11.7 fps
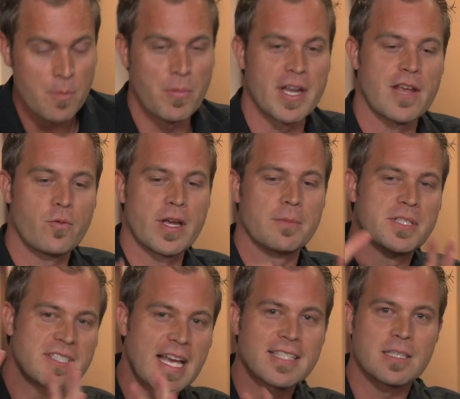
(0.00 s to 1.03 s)
But if we
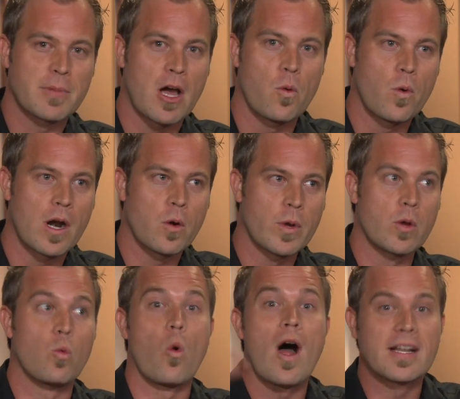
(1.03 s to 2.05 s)
obsess about where we
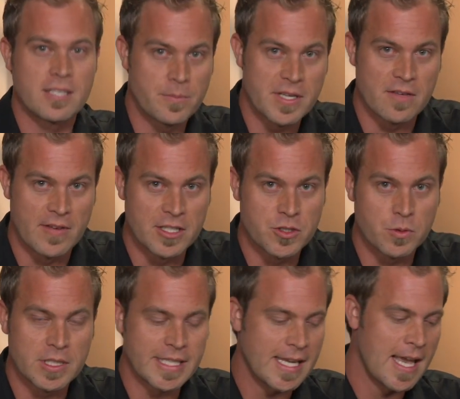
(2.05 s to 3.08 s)
want to be
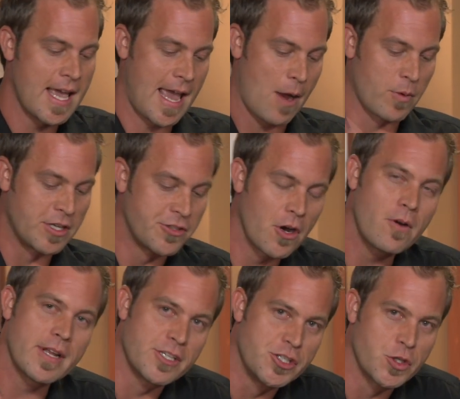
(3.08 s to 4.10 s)
eventually and we
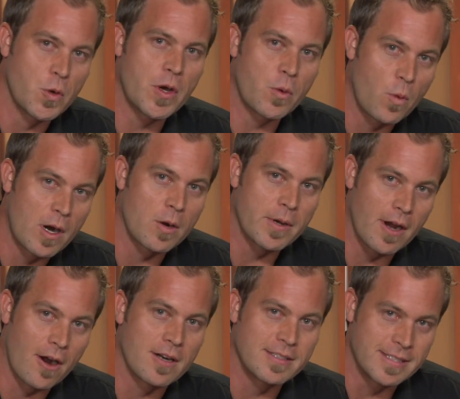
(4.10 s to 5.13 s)
don't enjoy where we
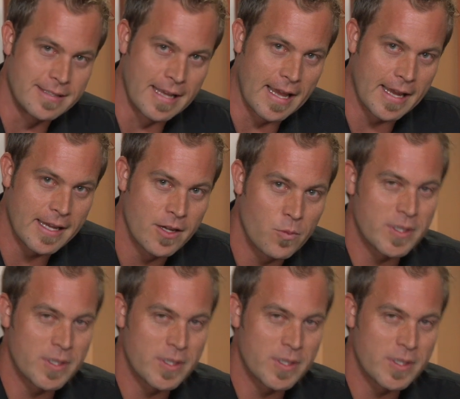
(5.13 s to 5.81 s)
are today,